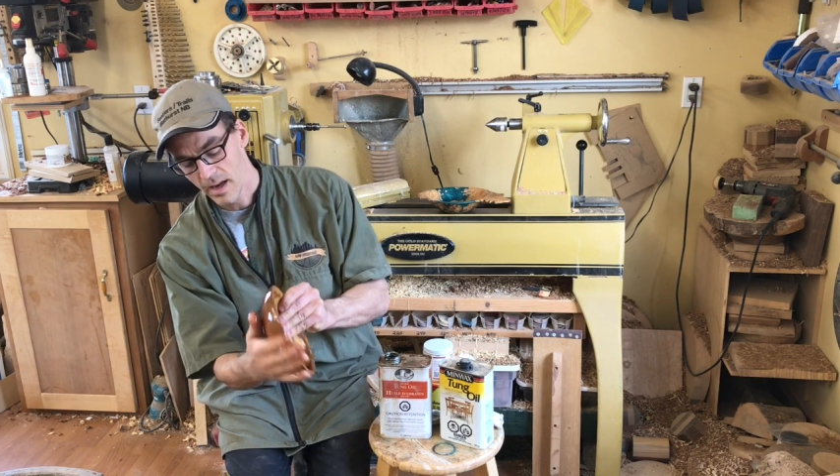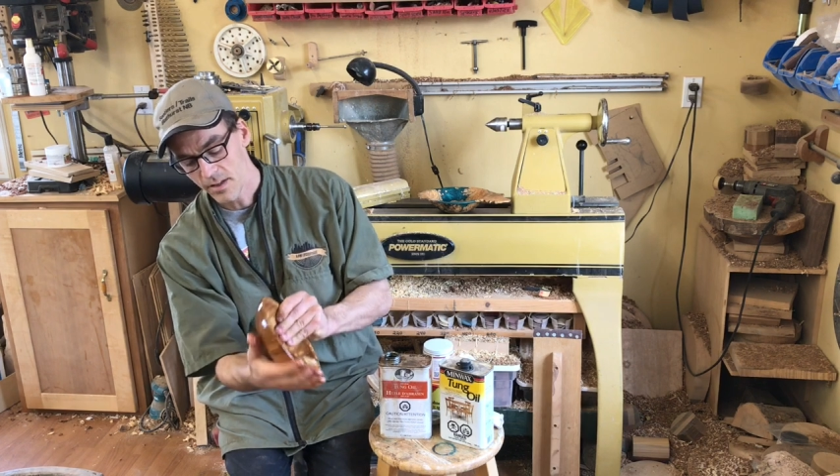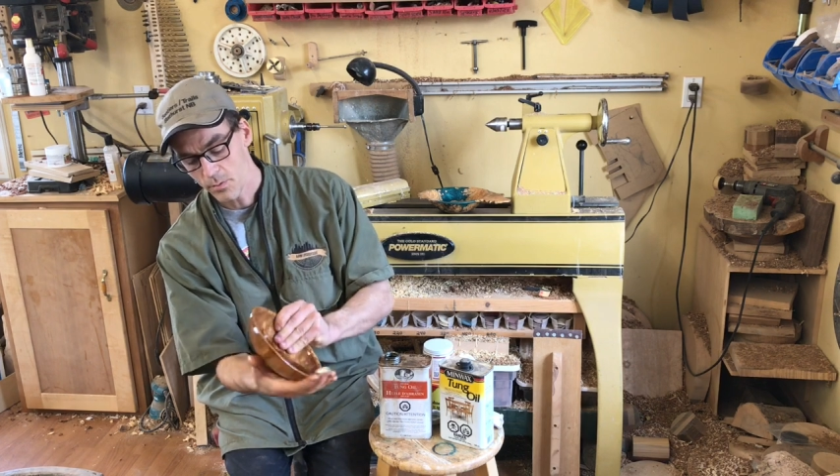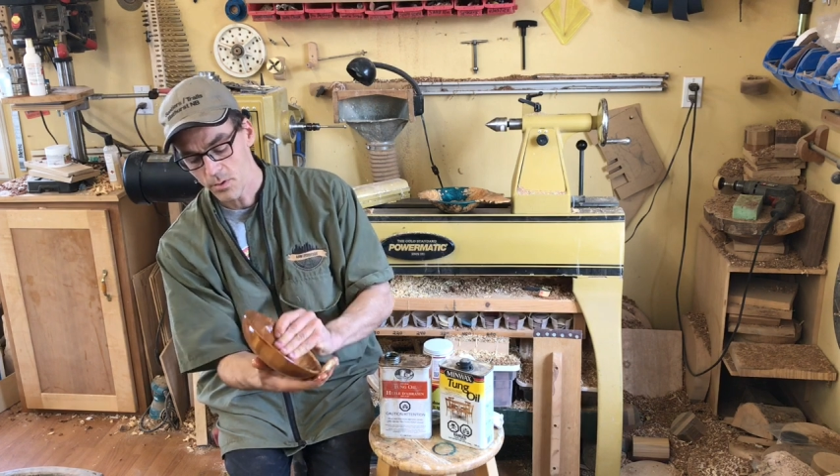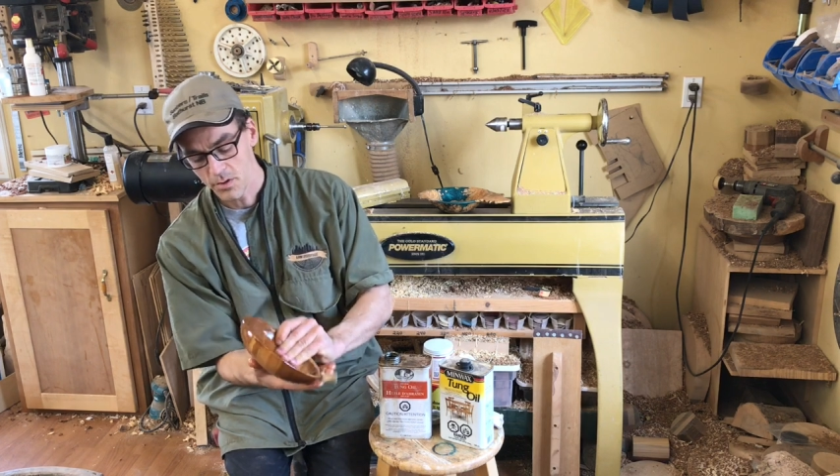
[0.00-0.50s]

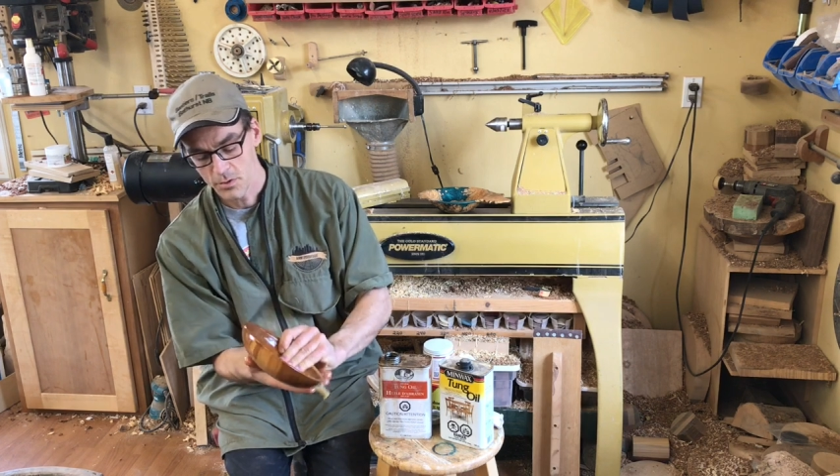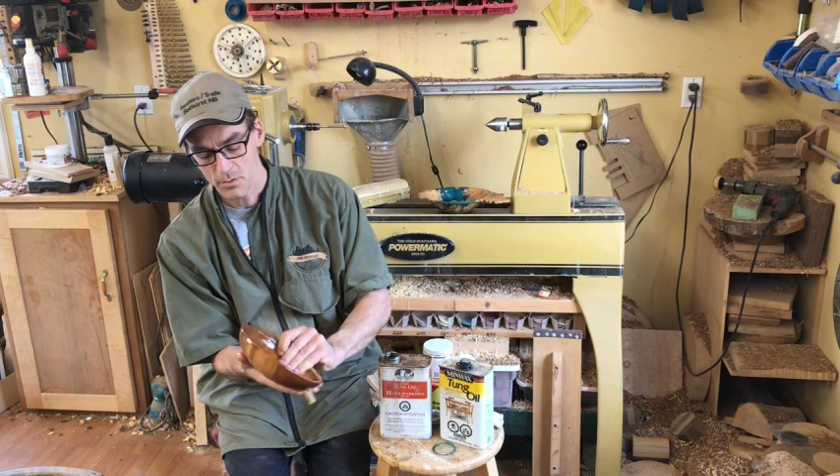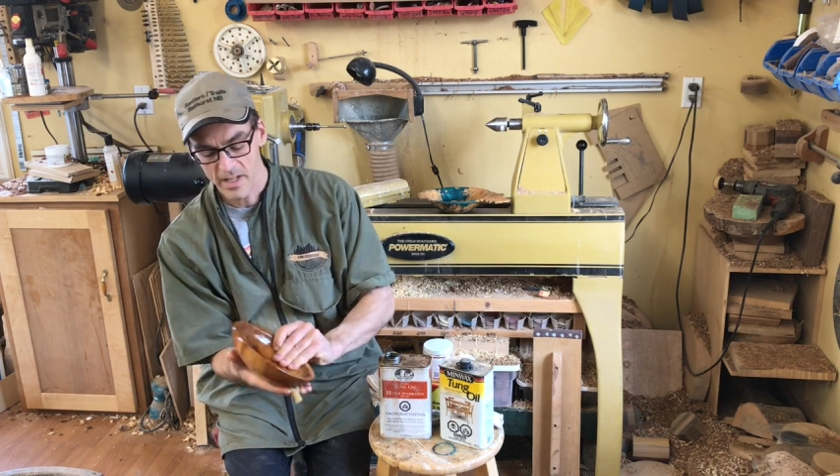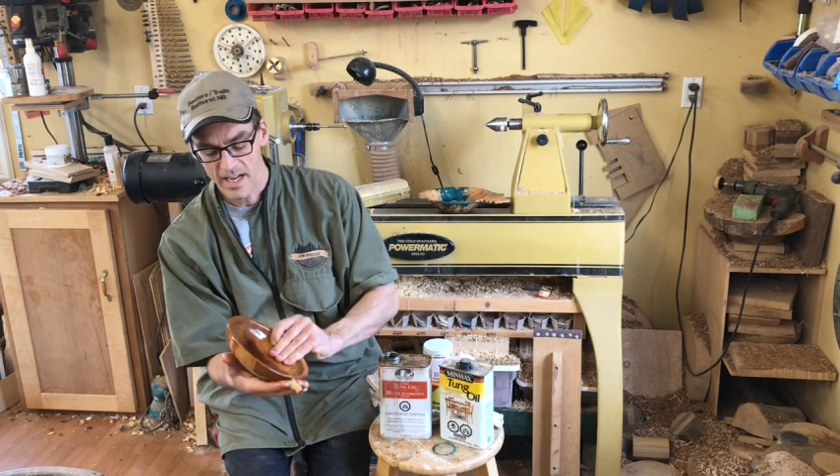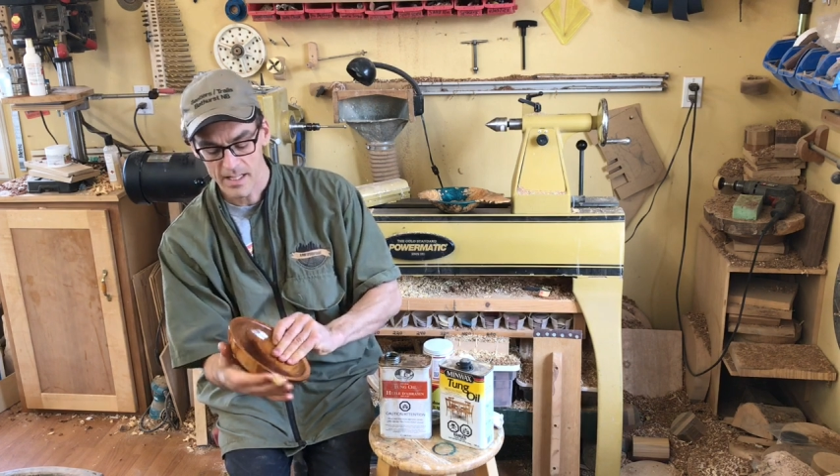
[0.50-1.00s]
you want to
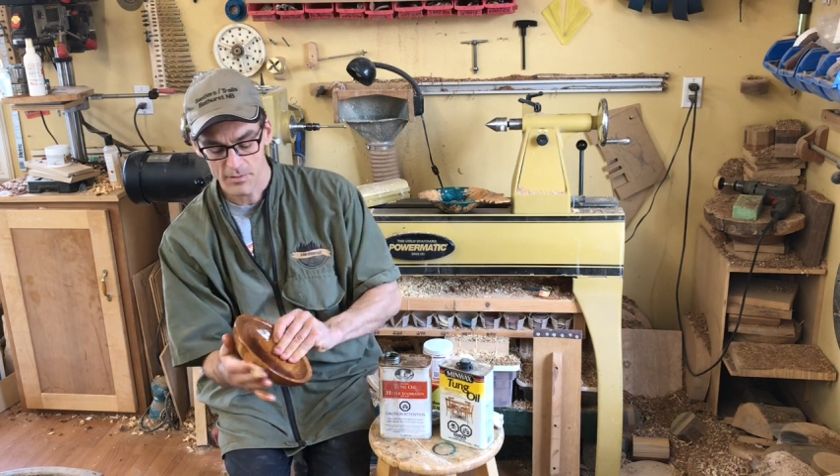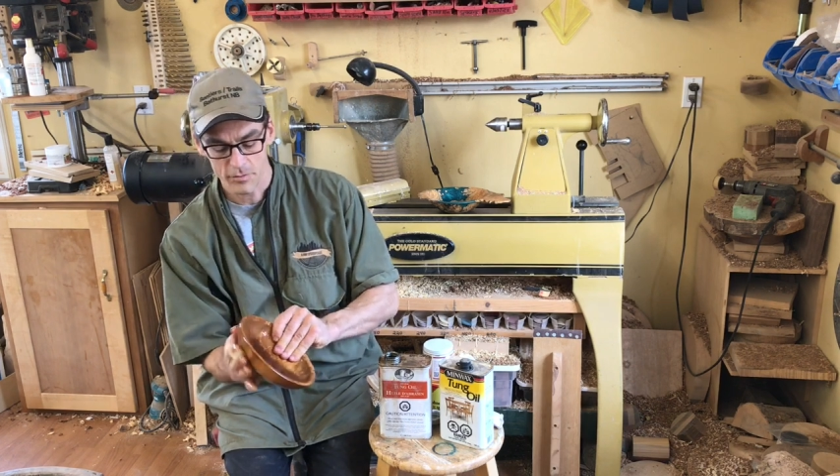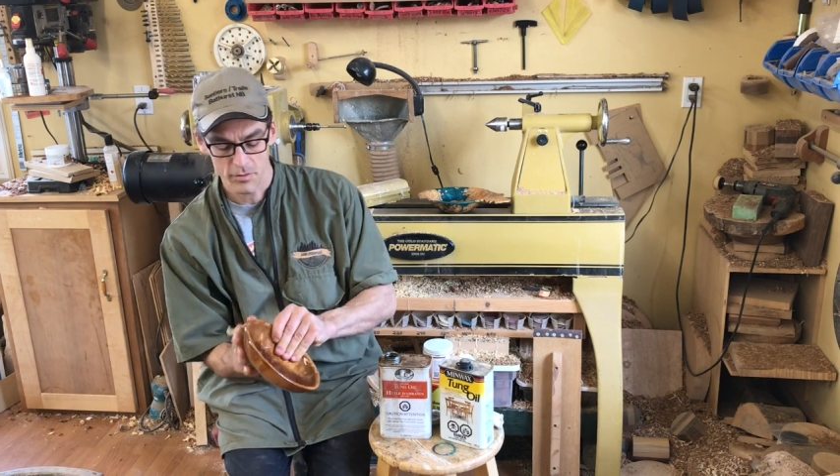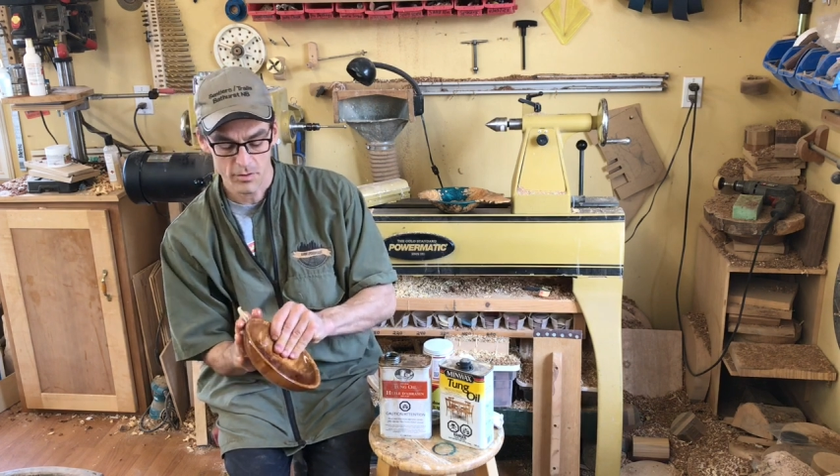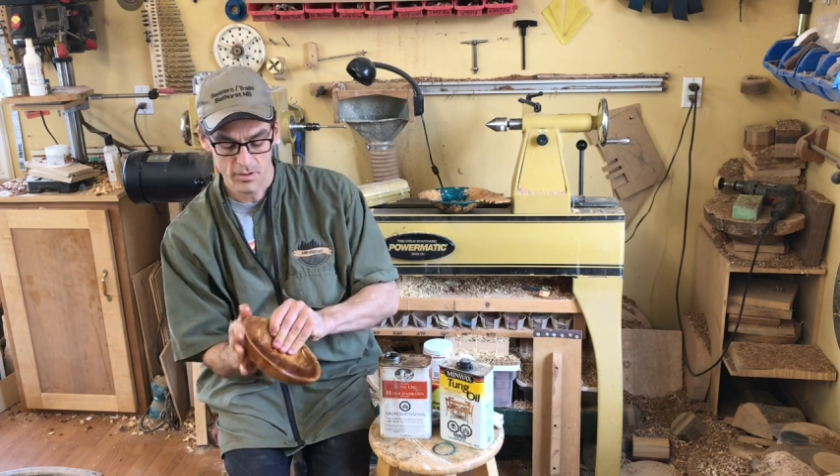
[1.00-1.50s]
do that
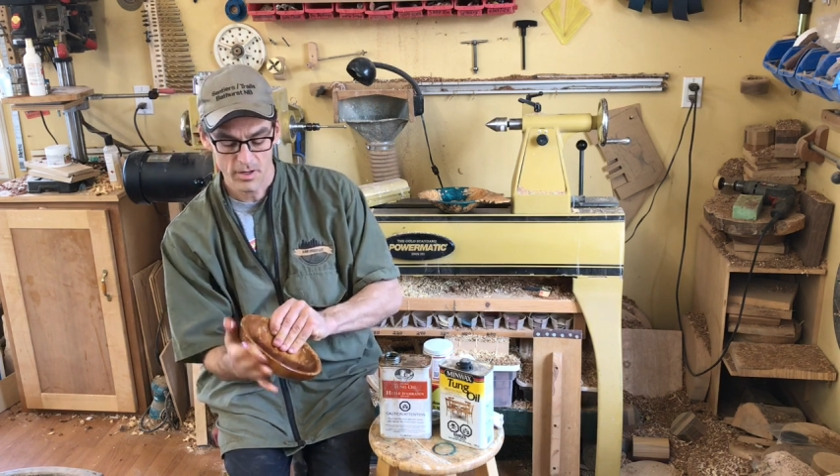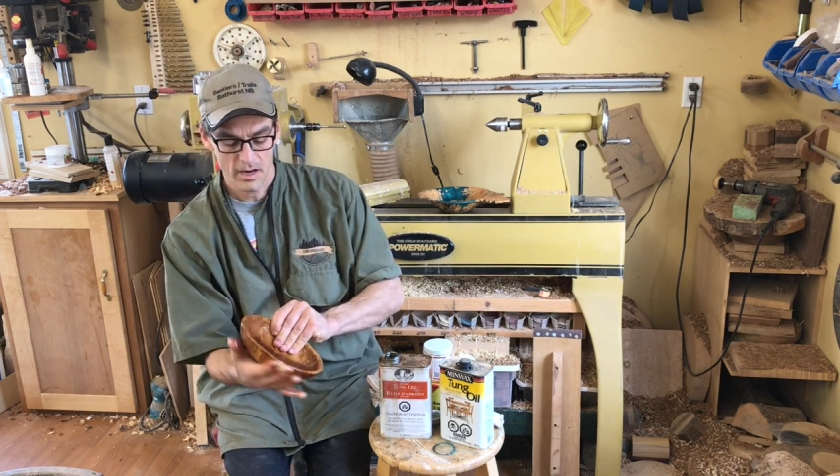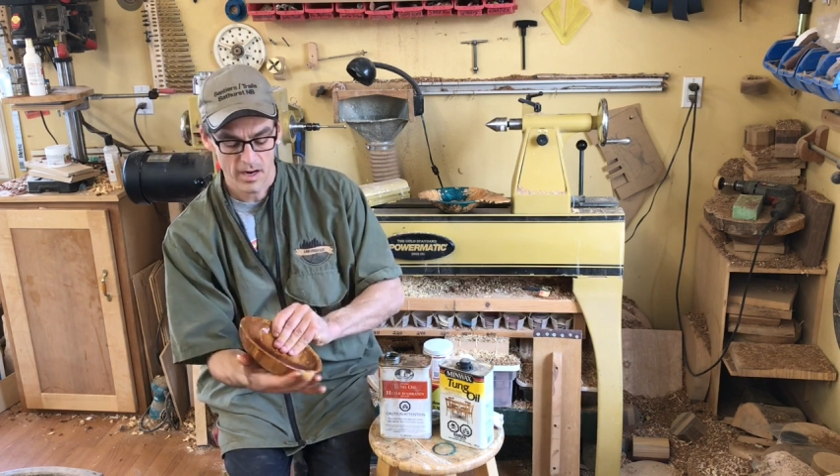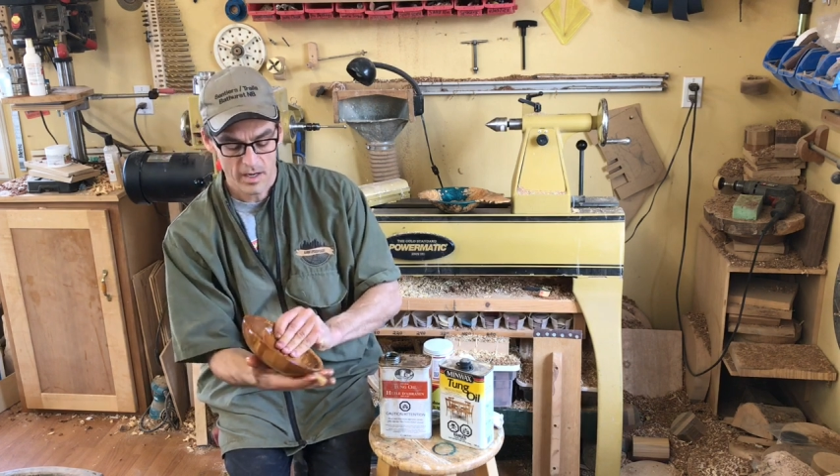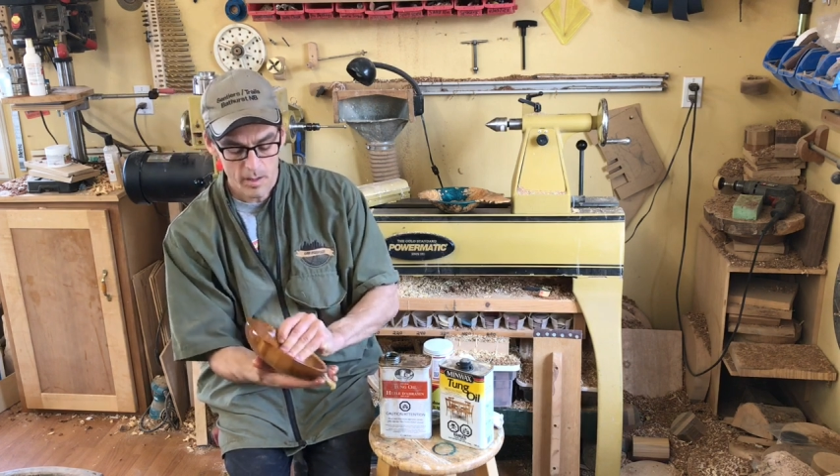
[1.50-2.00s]
for
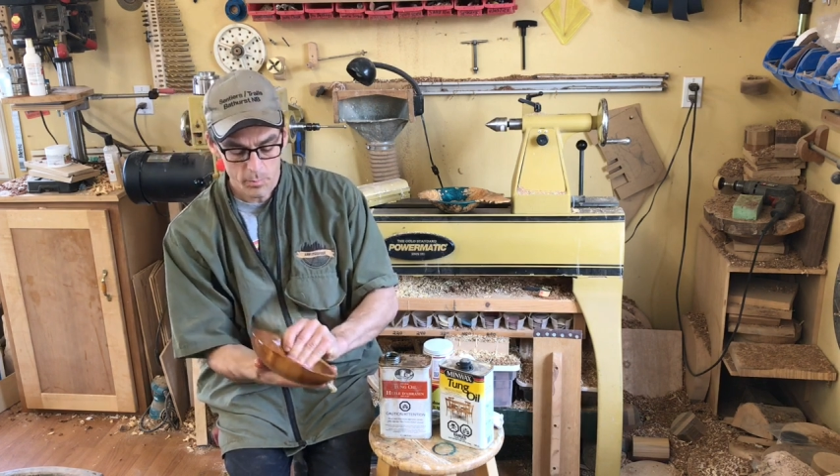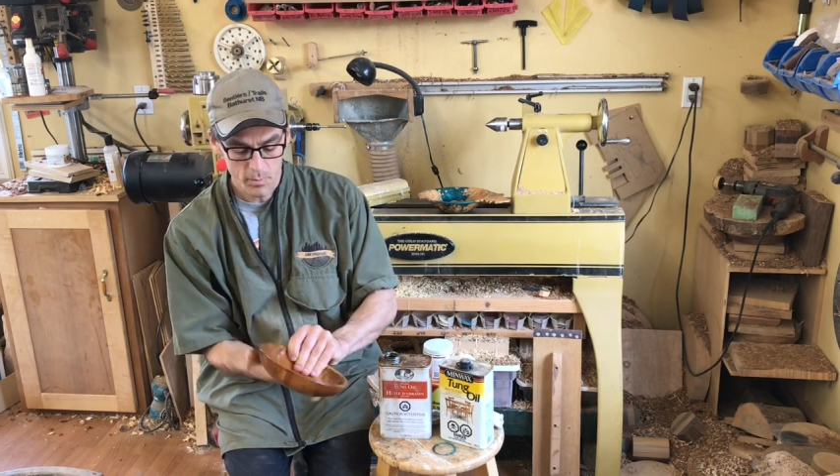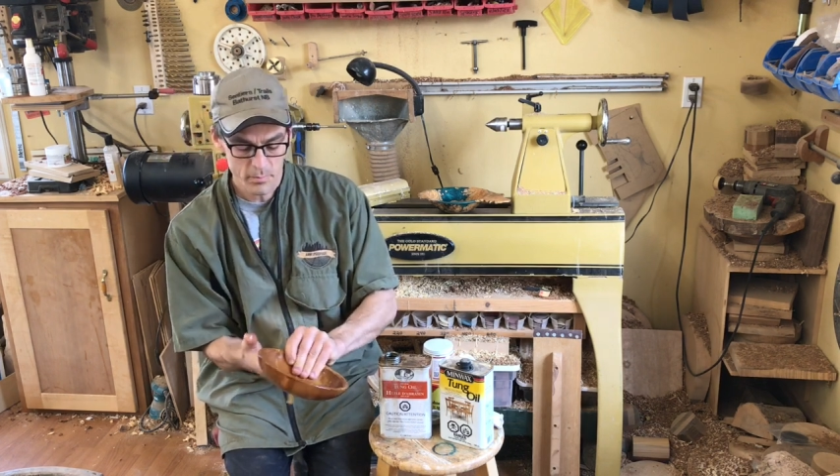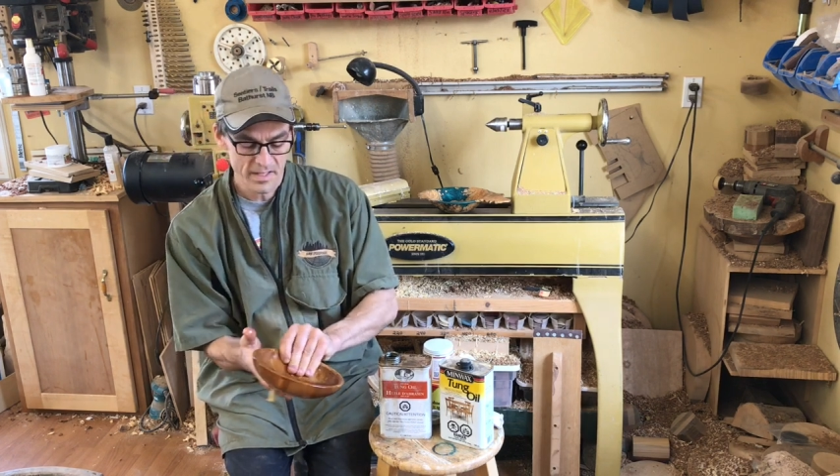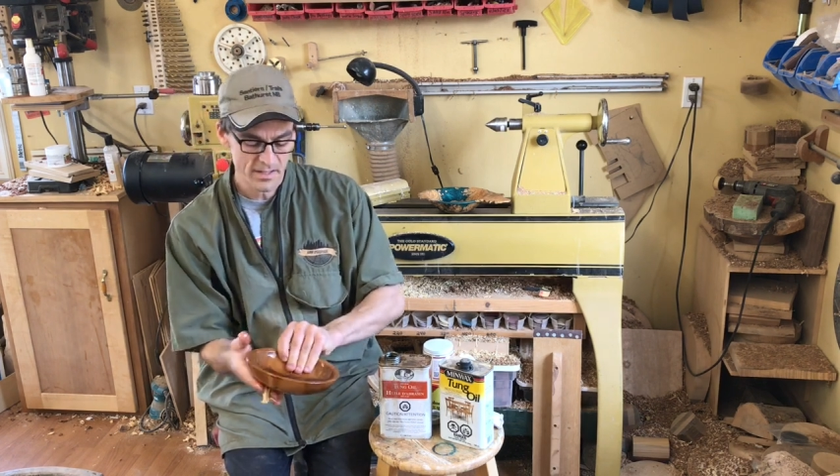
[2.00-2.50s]
a
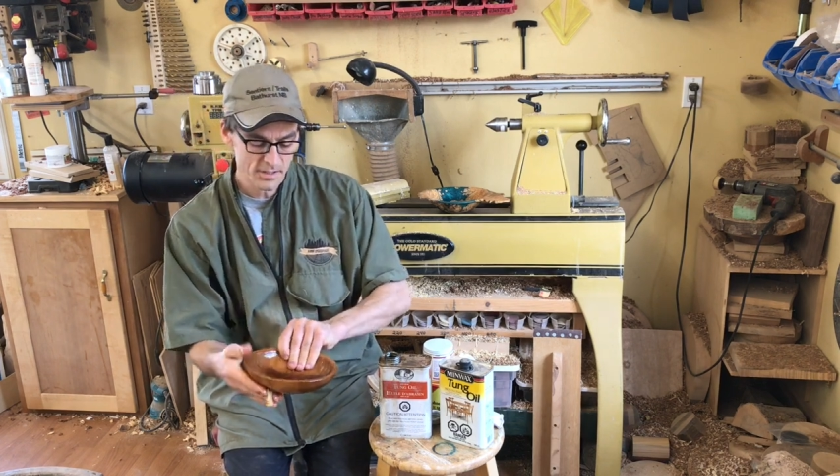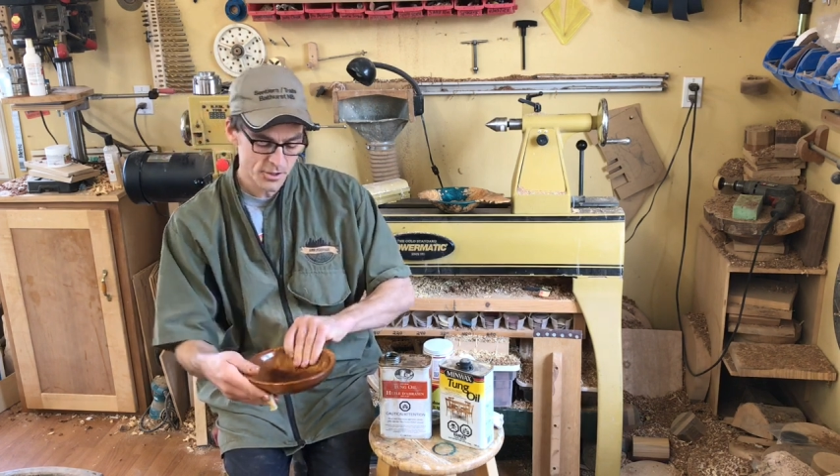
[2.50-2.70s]
couple minutes.